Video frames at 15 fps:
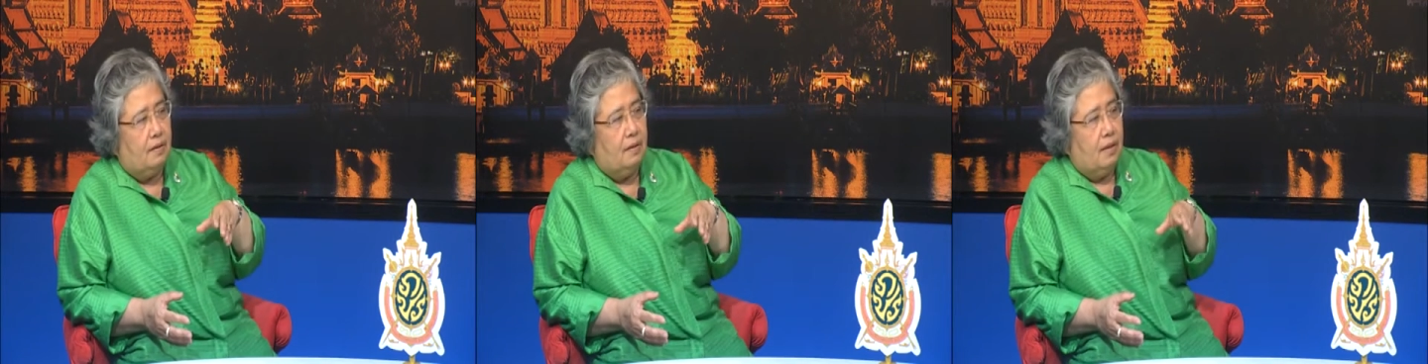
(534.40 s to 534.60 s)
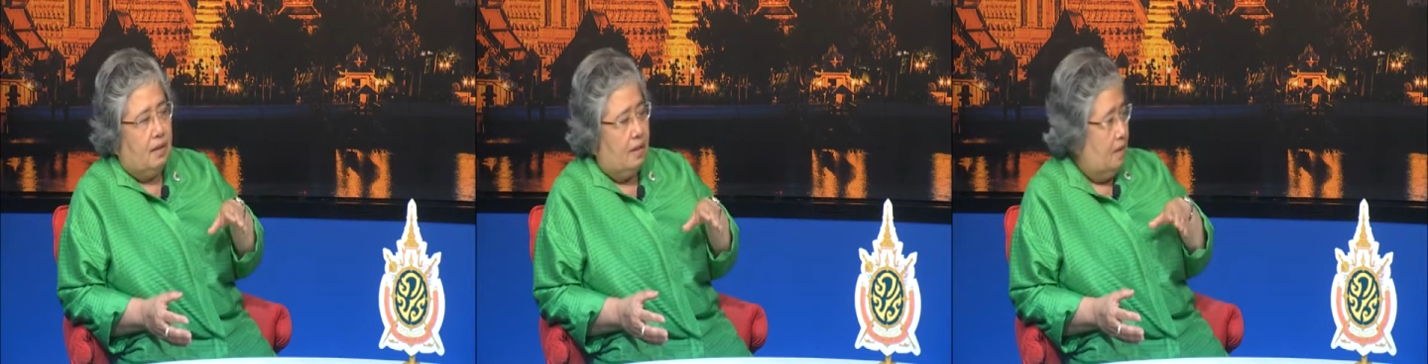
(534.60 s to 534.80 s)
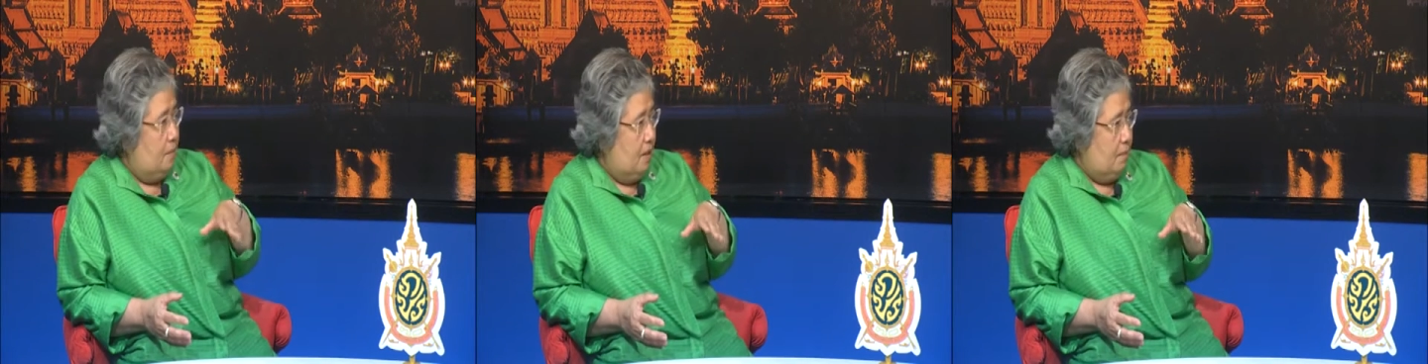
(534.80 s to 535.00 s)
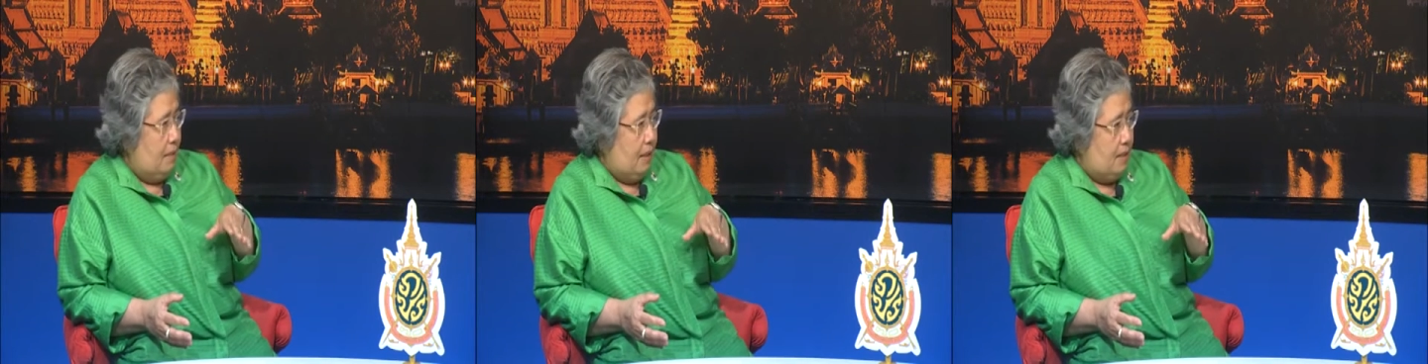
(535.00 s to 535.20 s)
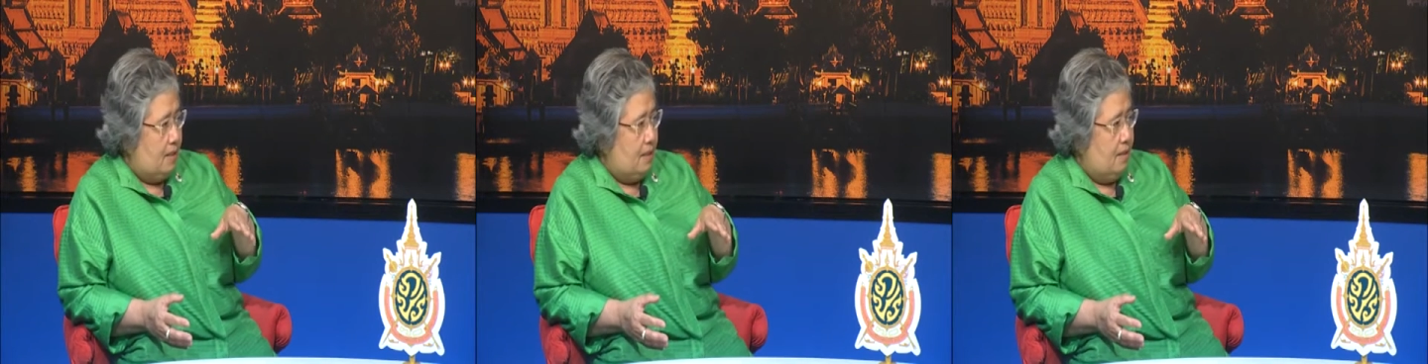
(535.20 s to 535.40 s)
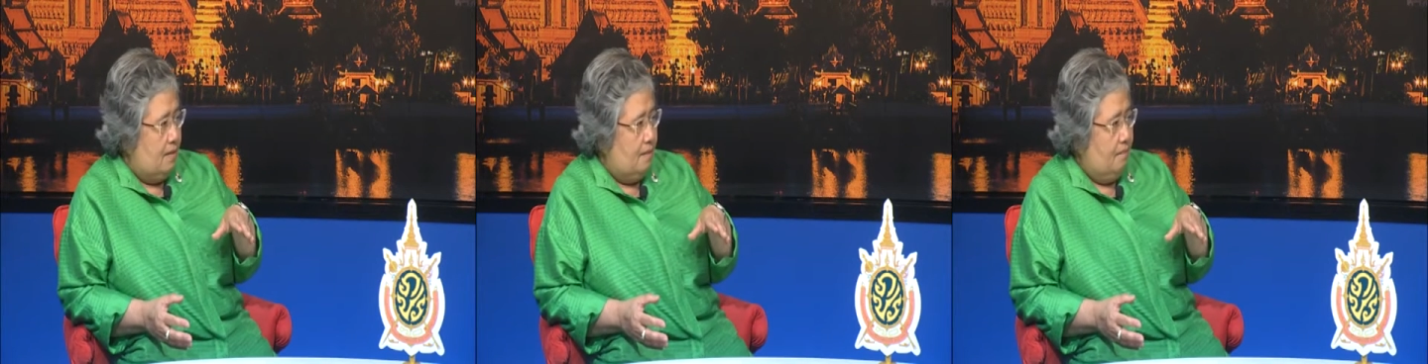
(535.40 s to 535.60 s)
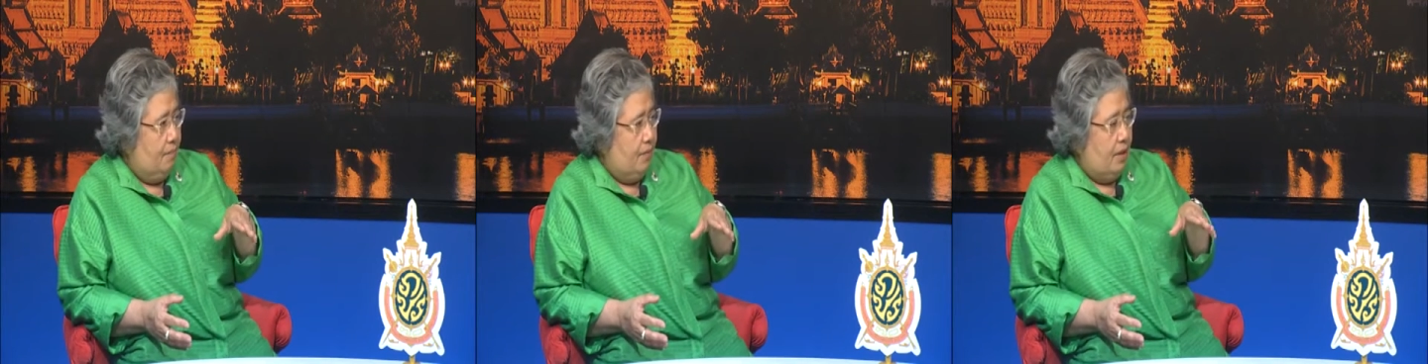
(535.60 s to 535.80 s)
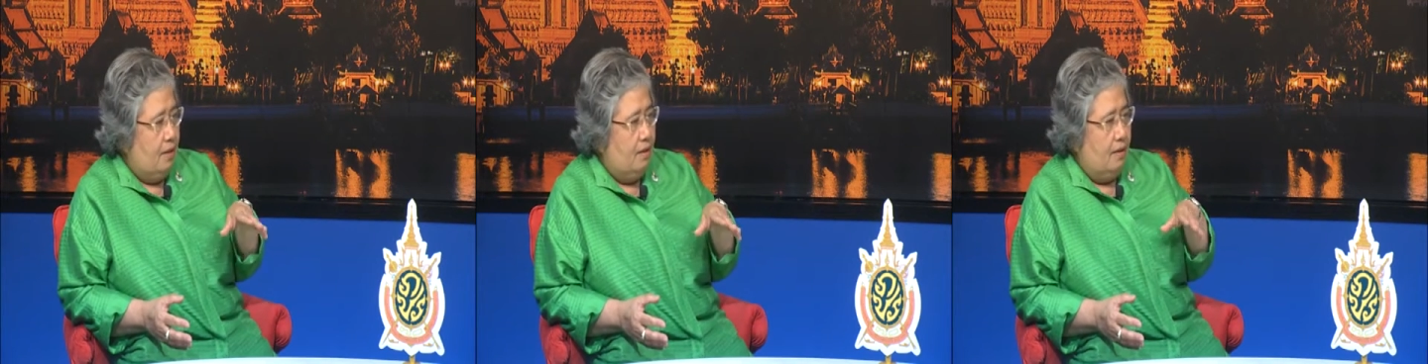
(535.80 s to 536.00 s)
herbal medicine
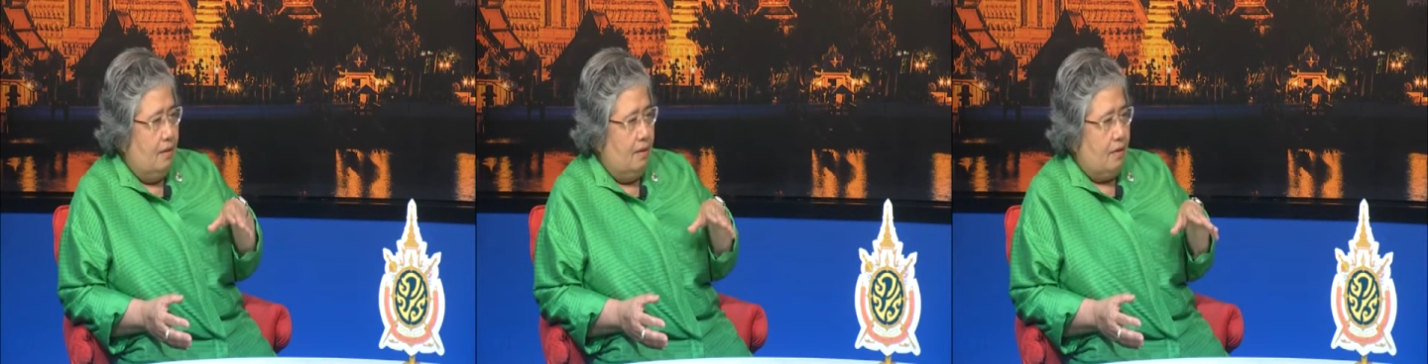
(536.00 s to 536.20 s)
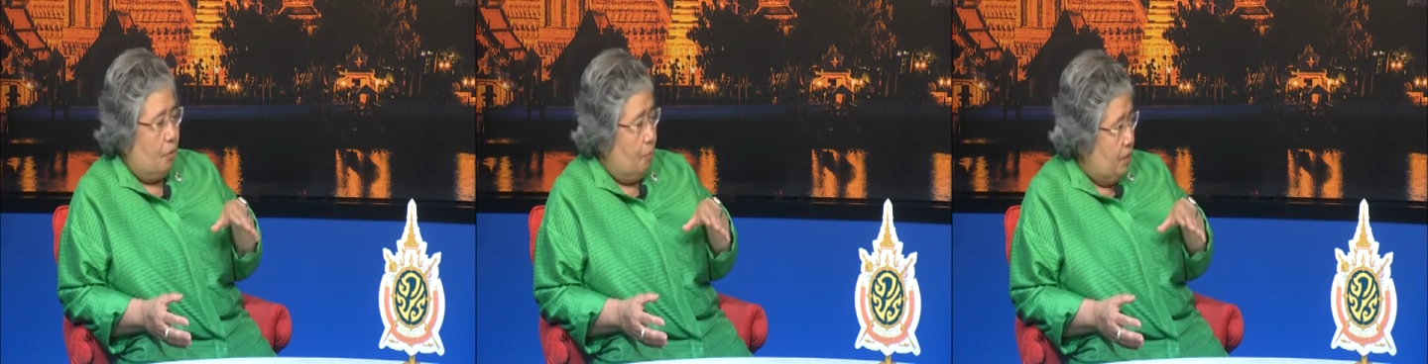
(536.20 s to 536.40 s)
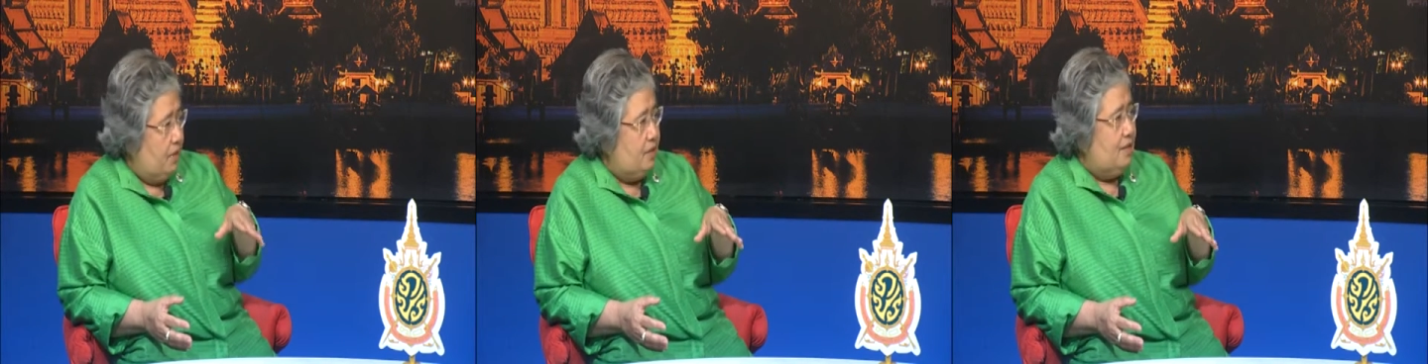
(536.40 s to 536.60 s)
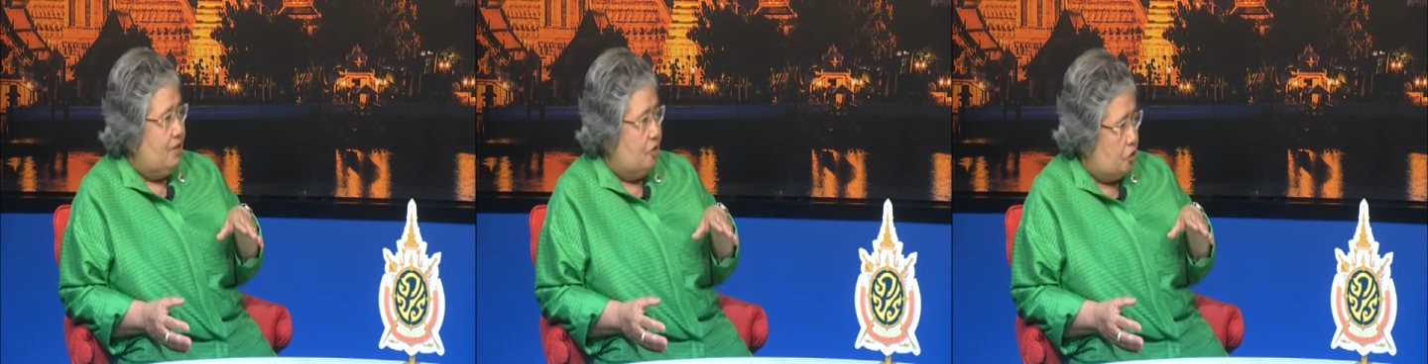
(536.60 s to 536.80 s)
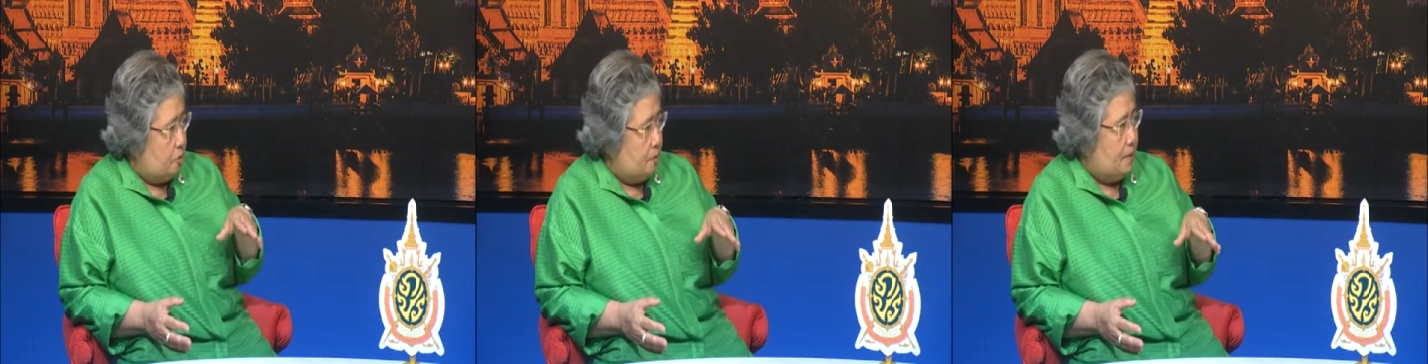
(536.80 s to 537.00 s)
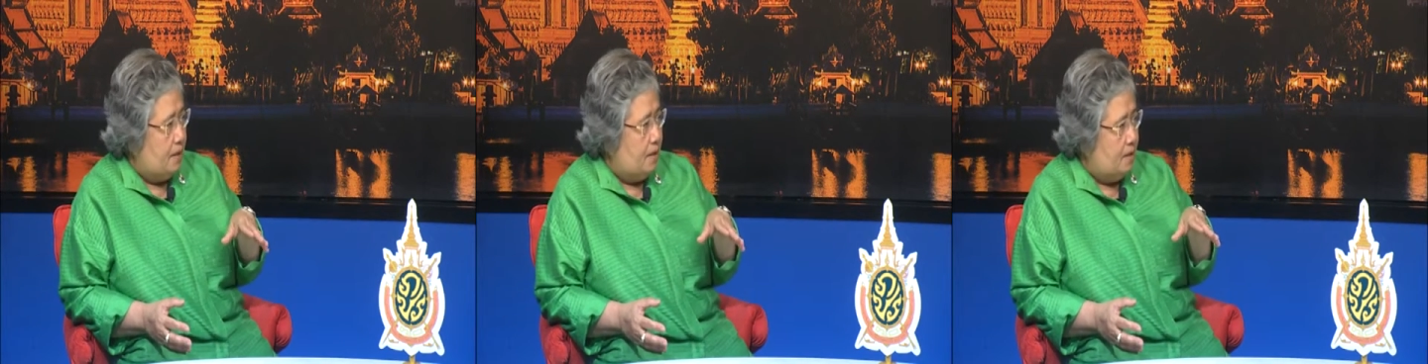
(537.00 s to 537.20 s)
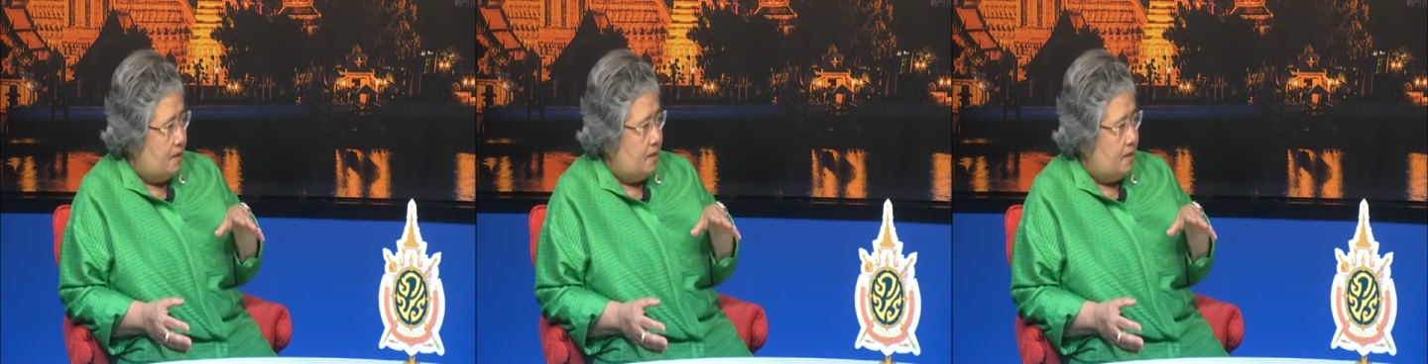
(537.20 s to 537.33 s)
in community hospitals,